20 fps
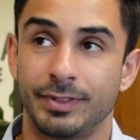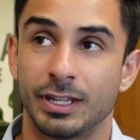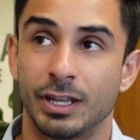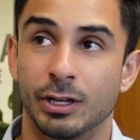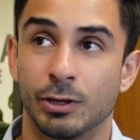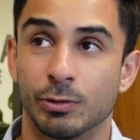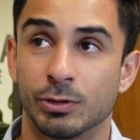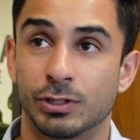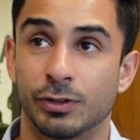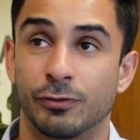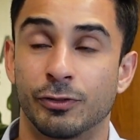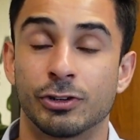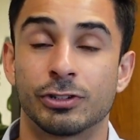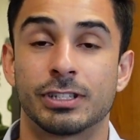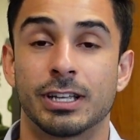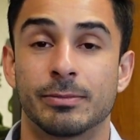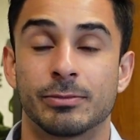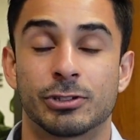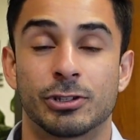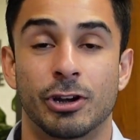it was the first
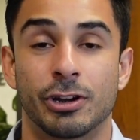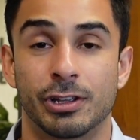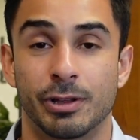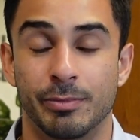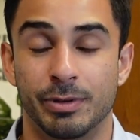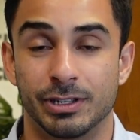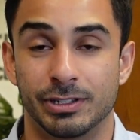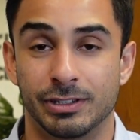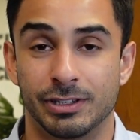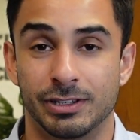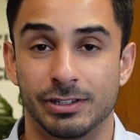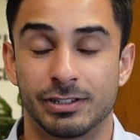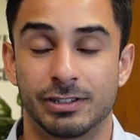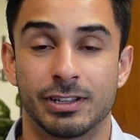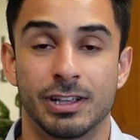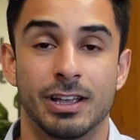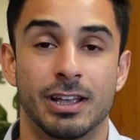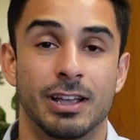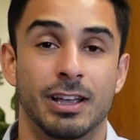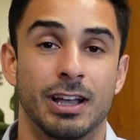time starting a
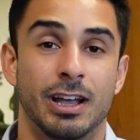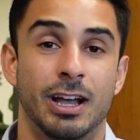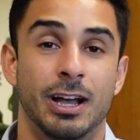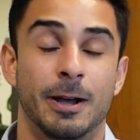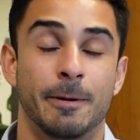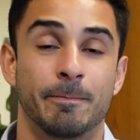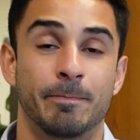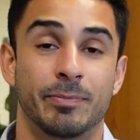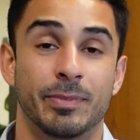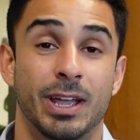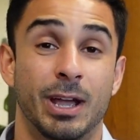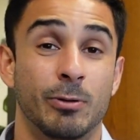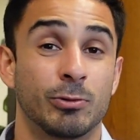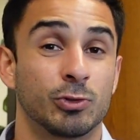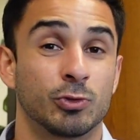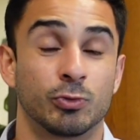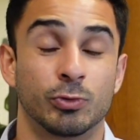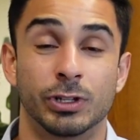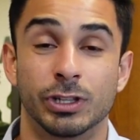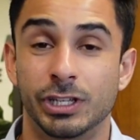business. I
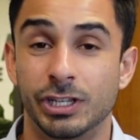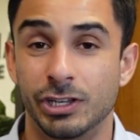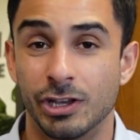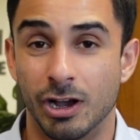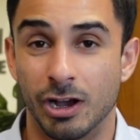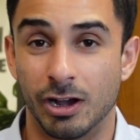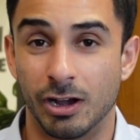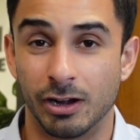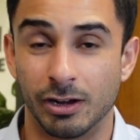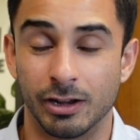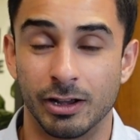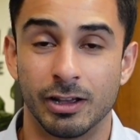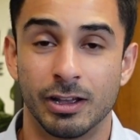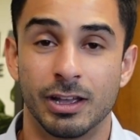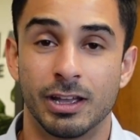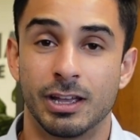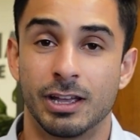was really young.